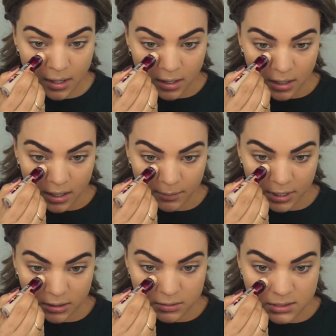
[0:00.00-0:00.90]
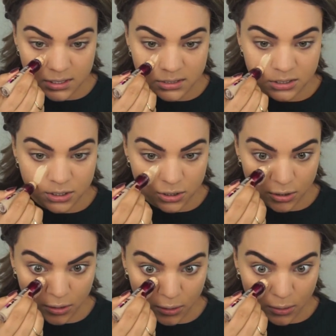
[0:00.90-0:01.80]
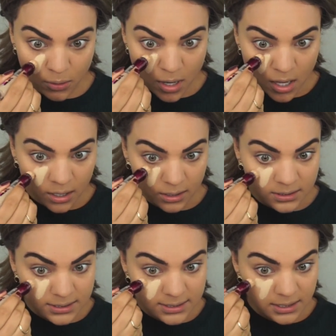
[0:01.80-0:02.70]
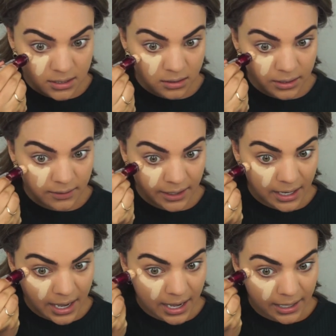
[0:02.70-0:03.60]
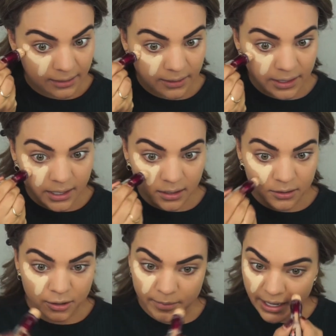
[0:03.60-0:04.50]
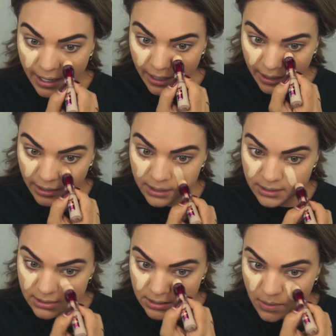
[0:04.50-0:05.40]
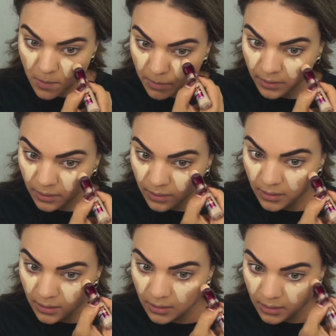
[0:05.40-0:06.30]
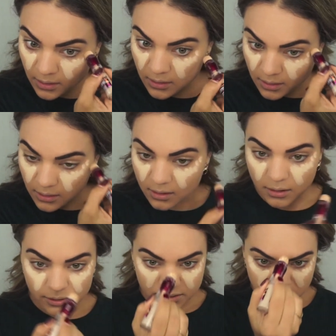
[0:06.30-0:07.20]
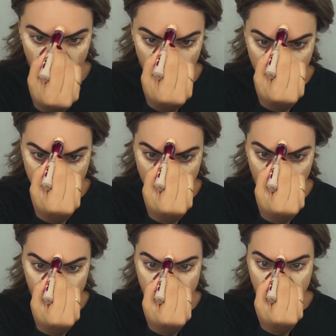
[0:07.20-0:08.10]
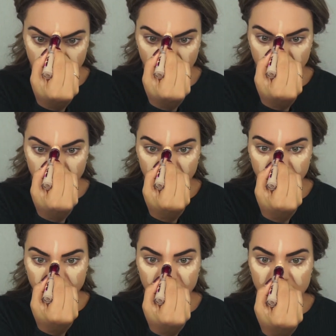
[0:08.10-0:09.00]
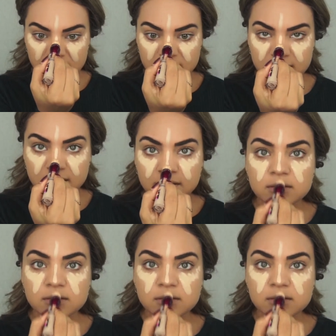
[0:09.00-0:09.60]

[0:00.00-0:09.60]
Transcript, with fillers: And I'm gonna use this to conceal and like highlight under my eyes and also like down the center of my face.